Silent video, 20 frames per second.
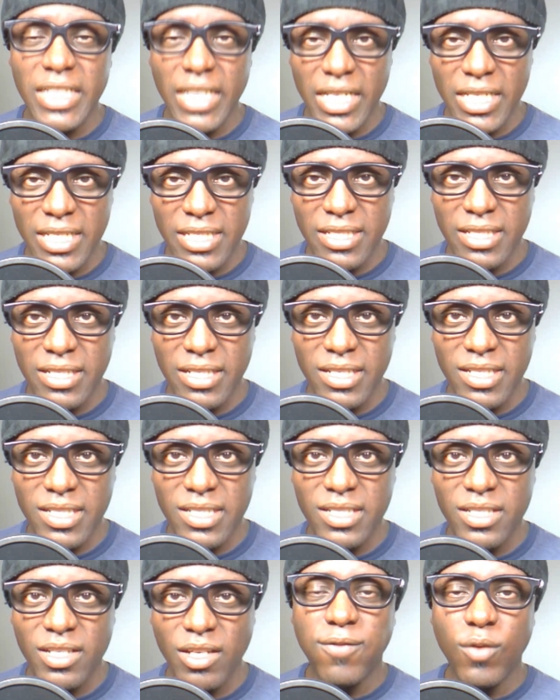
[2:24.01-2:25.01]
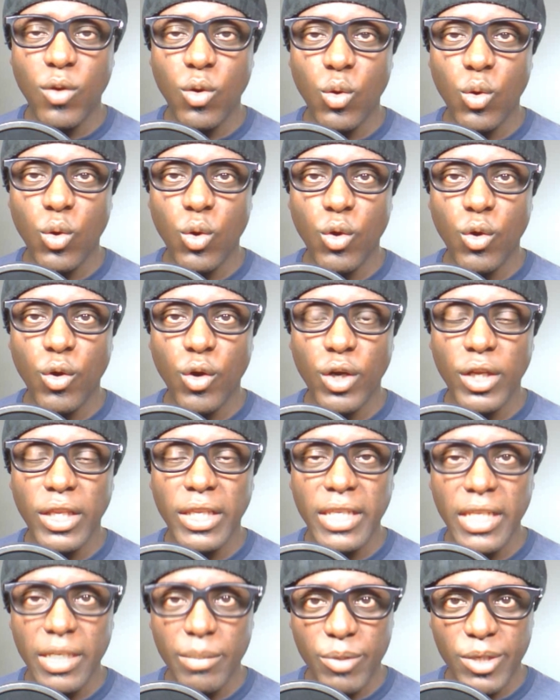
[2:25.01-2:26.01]
justice, for
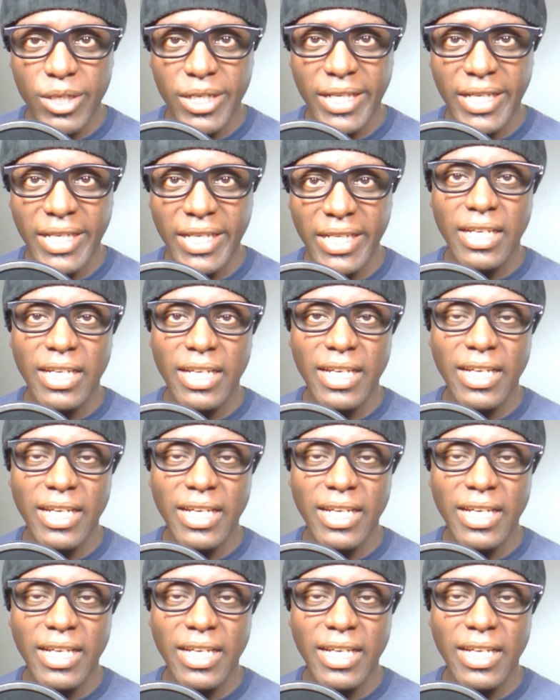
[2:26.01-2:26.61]
liberty.